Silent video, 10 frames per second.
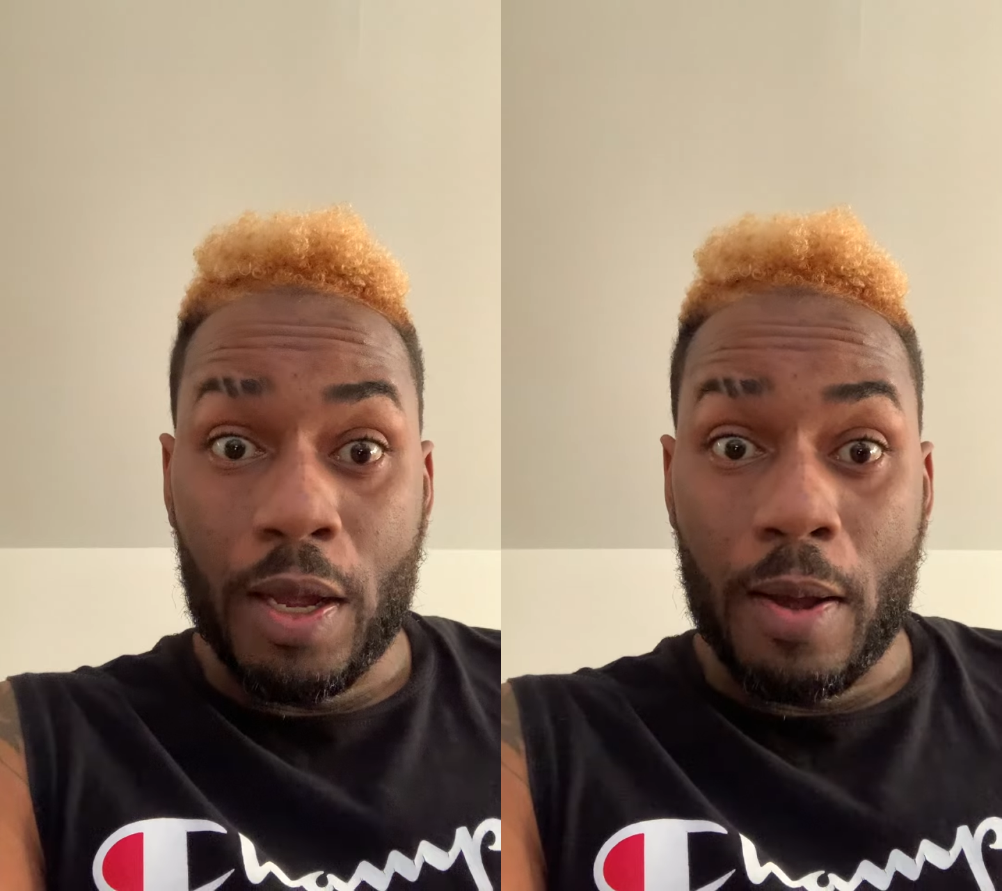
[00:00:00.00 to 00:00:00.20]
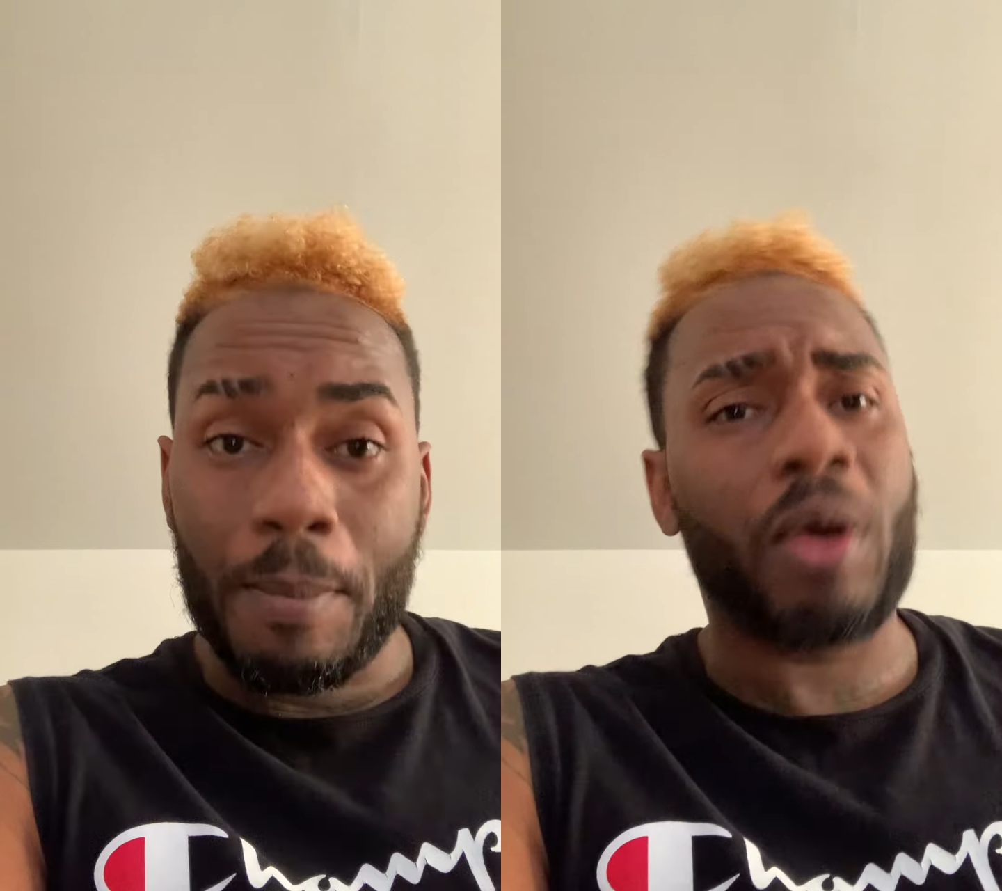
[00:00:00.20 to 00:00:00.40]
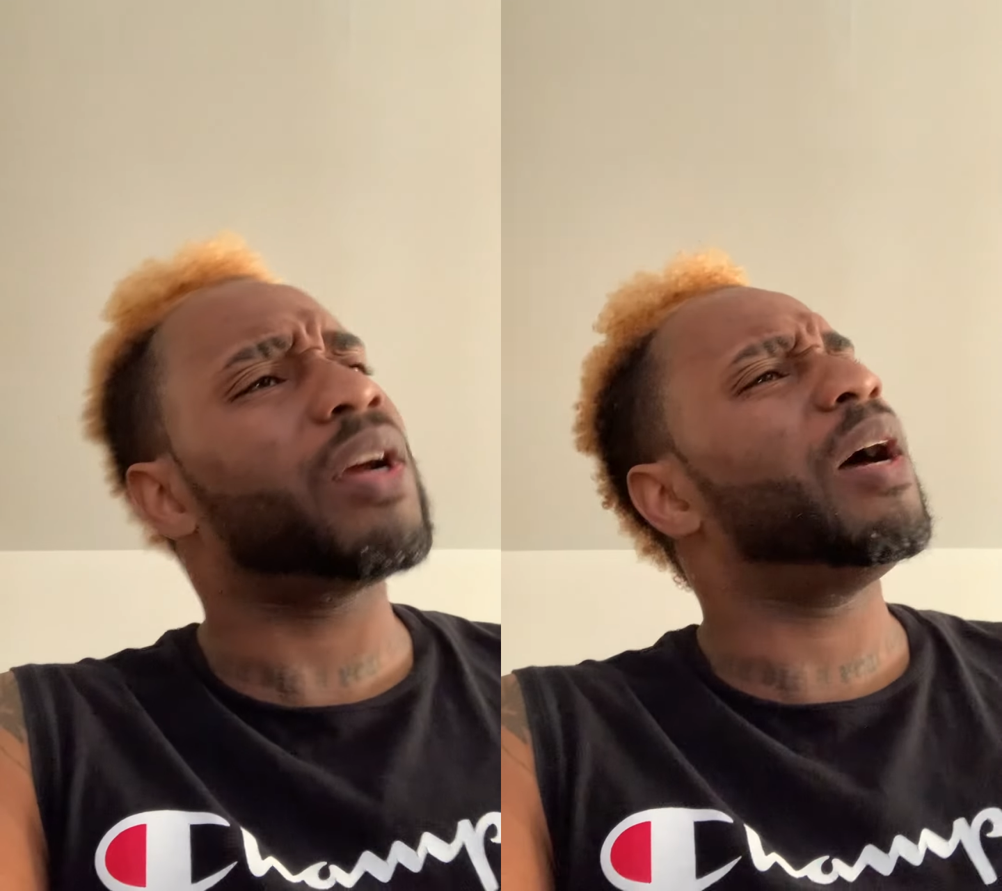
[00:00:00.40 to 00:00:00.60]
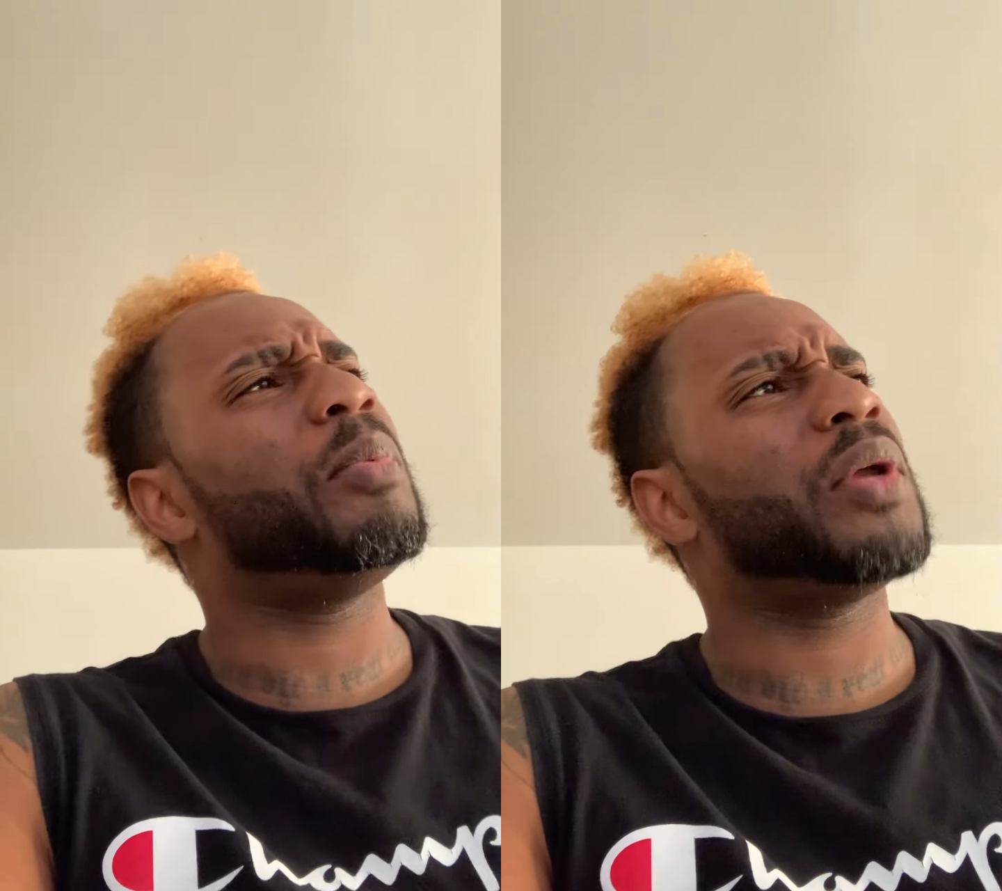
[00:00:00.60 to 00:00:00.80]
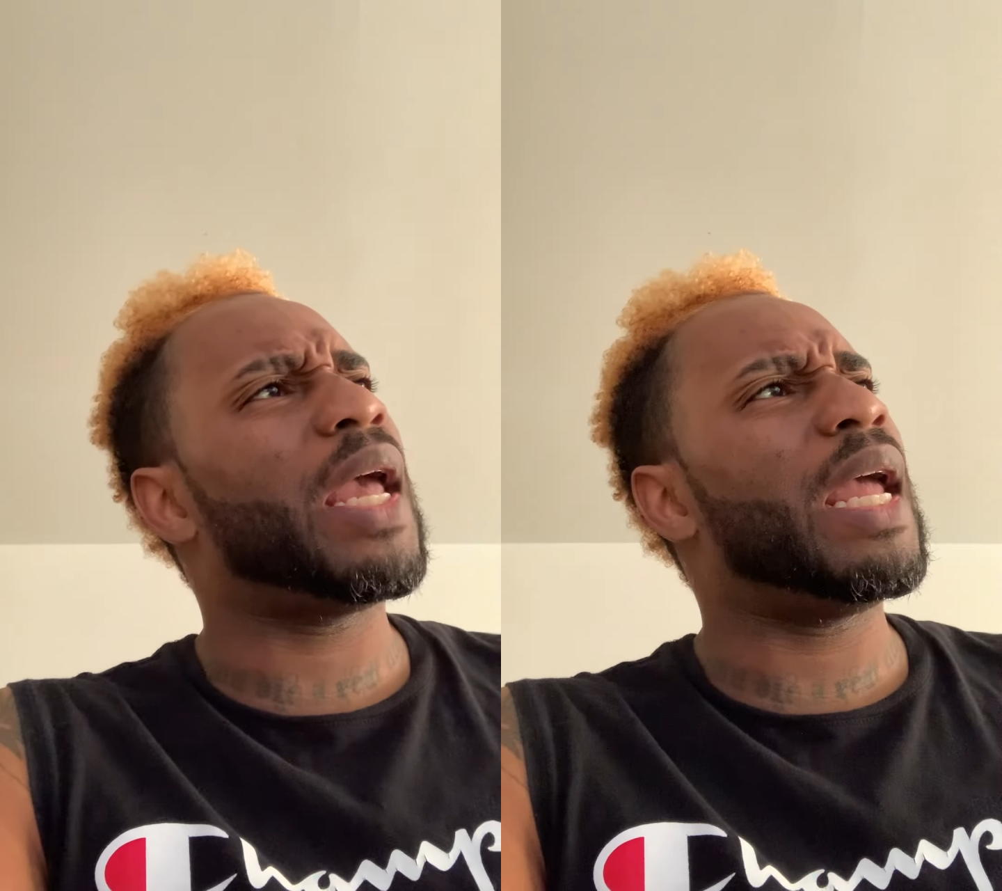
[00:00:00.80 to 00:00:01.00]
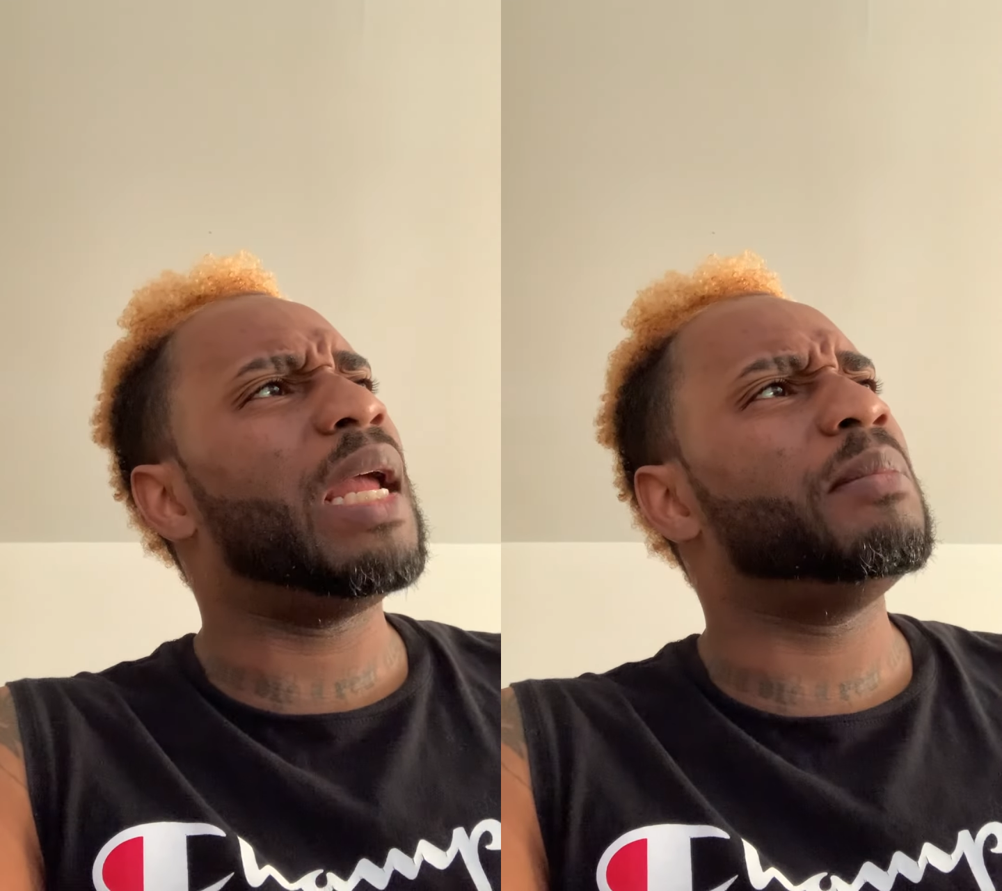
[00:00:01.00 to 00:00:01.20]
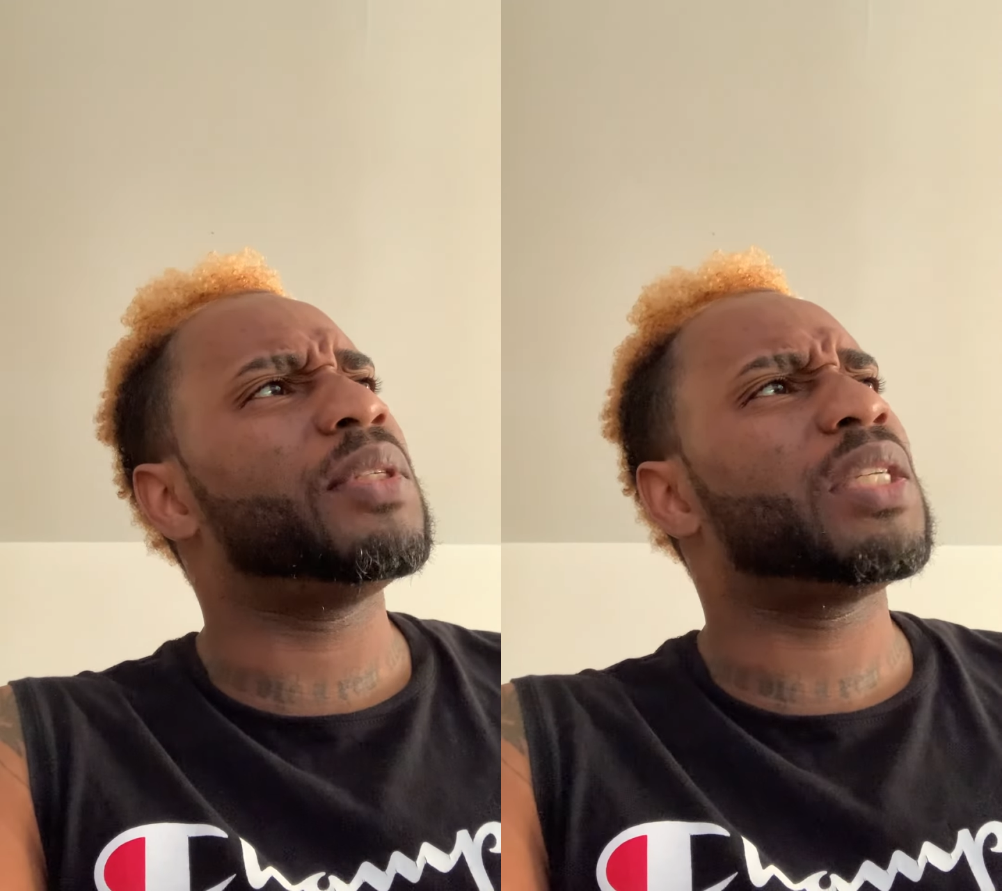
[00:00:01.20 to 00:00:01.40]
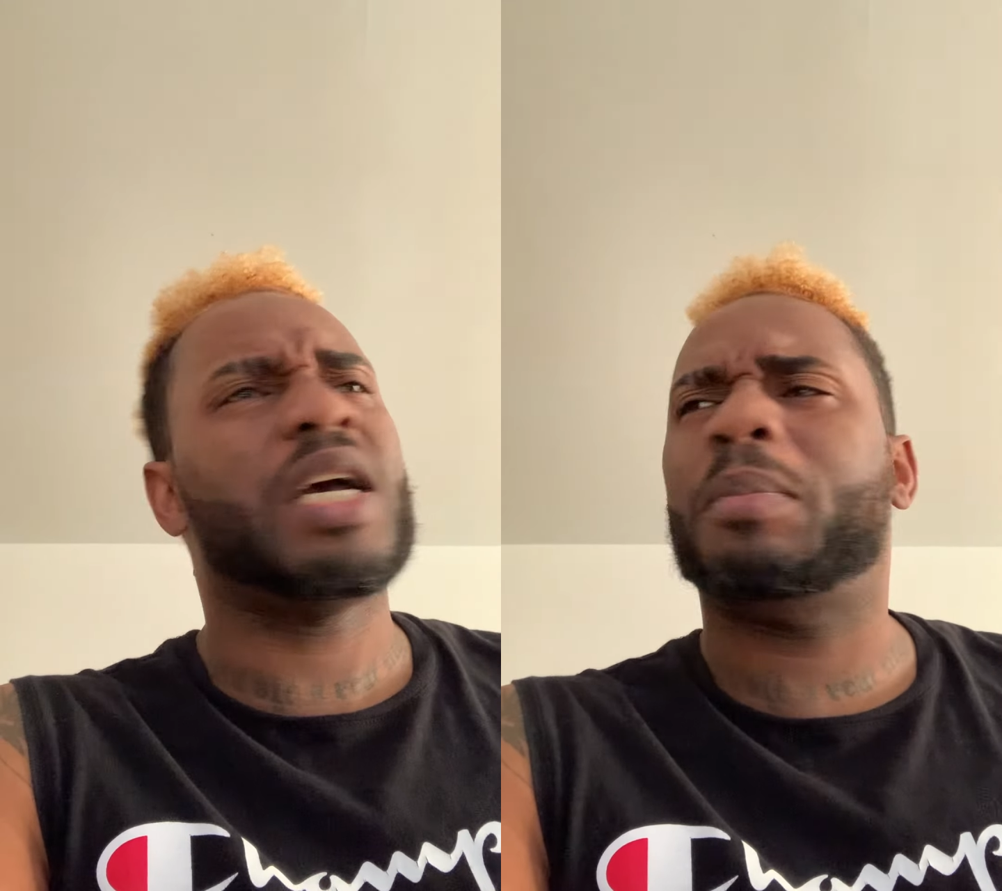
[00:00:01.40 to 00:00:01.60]
bought a couple games,
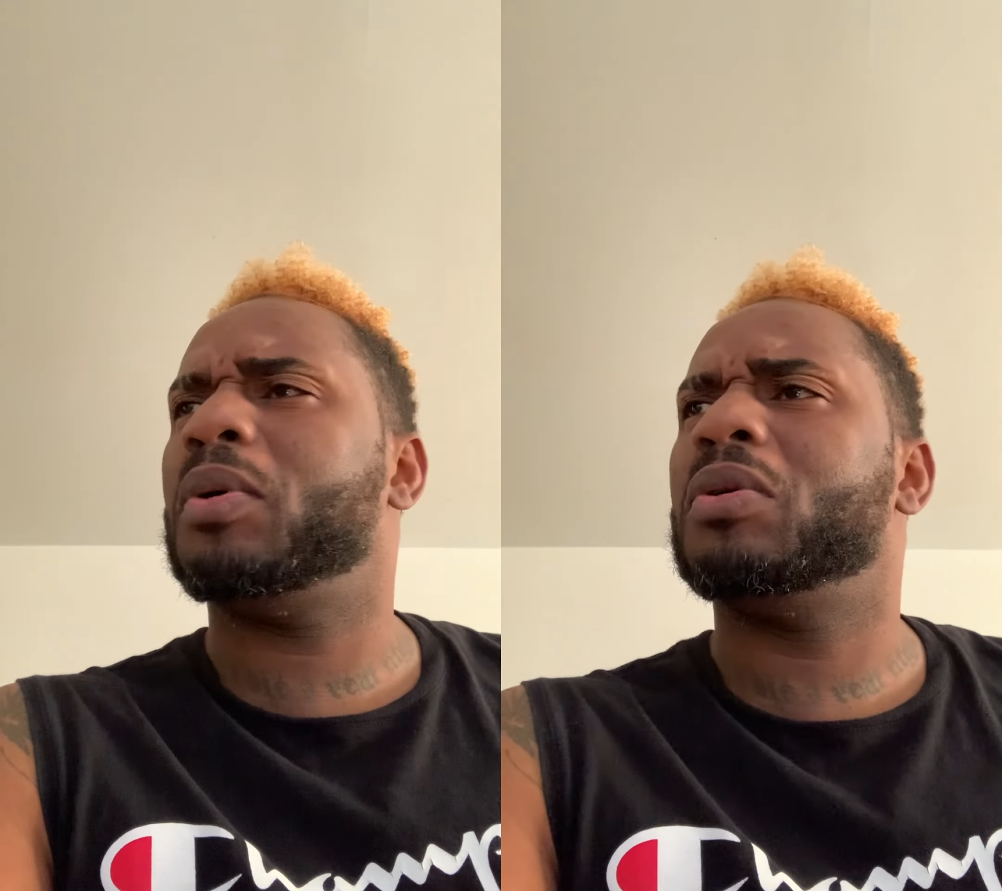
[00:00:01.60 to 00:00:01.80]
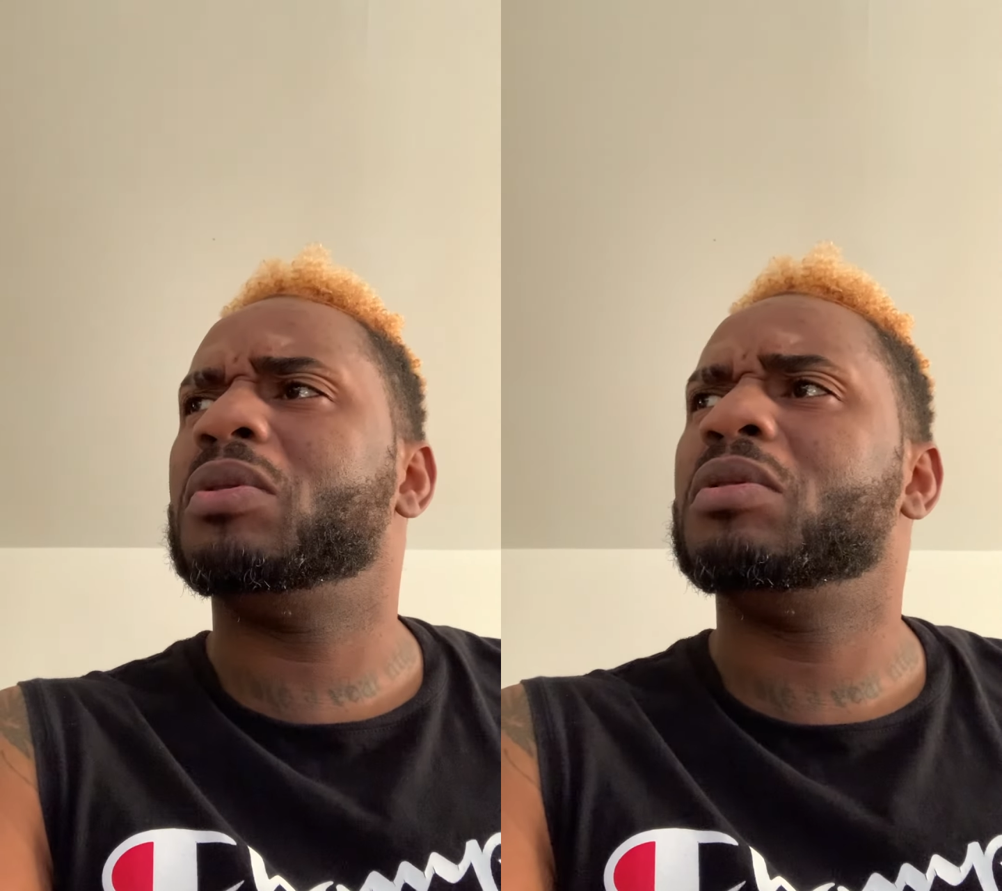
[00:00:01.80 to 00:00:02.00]
couple,